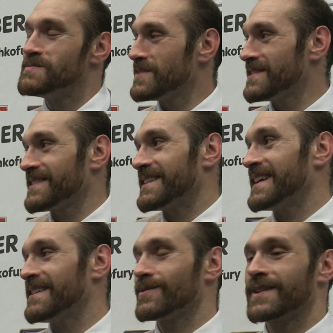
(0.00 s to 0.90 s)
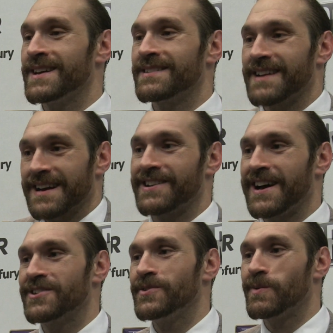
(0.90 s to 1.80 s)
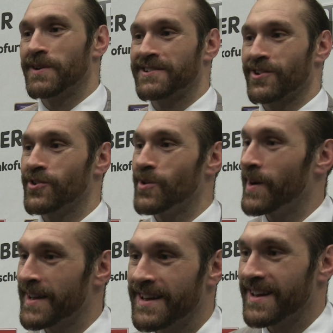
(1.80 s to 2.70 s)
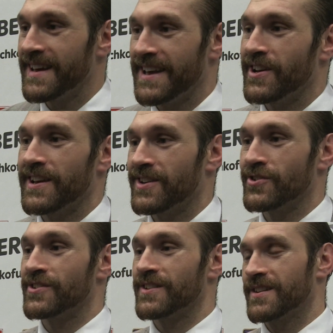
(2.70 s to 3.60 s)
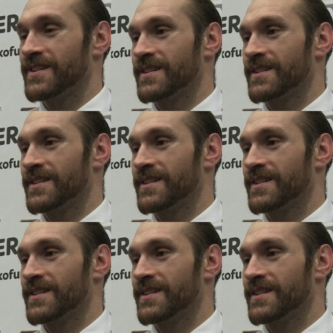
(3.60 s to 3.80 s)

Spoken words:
But listen, he is what he is. I knew he wanted to look away. He couldn't.